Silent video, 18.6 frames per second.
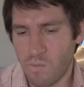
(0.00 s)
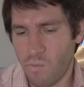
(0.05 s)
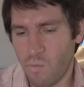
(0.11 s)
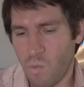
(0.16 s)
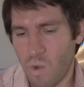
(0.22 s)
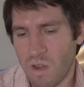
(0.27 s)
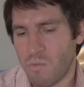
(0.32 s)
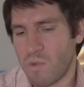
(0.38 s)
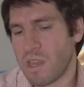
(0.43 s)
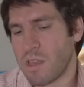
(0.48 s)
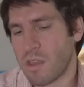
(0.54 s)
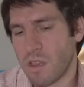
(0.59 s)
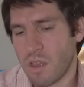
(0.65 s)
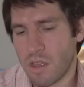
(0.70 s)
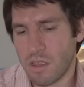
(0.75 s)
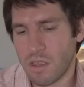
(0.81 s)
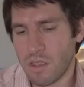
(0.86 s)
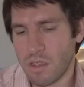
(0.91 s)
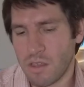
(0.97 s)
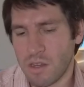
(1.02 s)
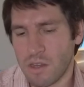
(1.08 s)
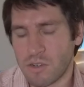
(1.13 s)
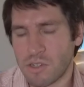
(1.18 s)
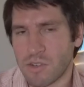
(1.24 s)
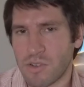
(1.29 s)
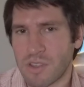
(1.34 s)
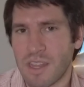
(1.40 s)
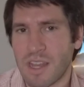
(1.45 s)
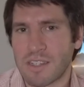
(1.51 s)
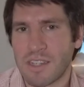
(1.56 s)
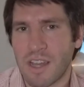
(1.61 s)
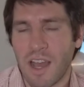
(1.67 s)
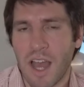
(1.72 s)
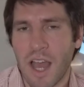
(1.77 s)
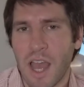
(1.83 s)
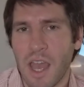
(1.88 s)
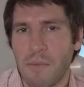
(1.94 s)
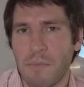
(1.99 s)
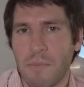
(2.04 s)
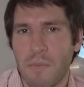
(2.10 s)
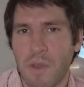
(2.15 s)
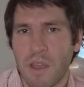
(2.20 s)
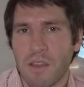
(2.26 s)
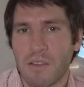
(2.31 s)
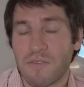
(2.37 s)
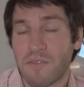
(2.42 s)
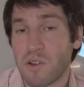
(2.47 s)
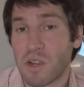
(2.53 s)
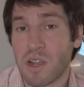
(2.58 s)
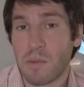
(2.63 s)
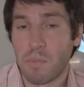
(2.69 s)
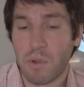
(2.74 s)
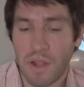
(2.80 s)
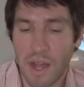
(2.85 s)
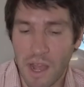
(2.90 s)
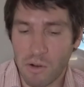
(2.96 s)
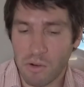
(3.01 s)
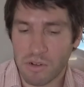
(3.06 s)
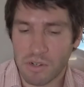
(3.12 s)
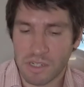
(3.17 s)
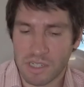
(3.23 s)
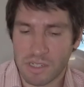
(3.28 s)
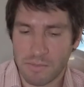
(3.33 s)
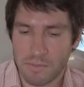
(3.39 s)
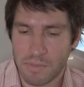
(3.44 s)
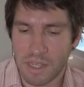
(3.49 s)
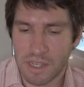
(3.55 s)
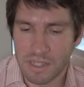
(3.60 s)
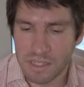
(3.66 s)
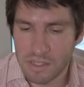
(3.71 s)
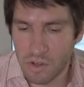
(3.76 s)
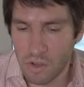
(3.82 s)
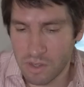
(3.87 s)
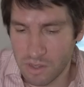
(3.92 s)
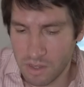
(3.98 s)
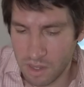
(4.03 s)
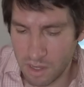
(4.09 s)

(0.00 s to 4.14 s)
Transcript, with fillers: when we you know during that time for a couple hours because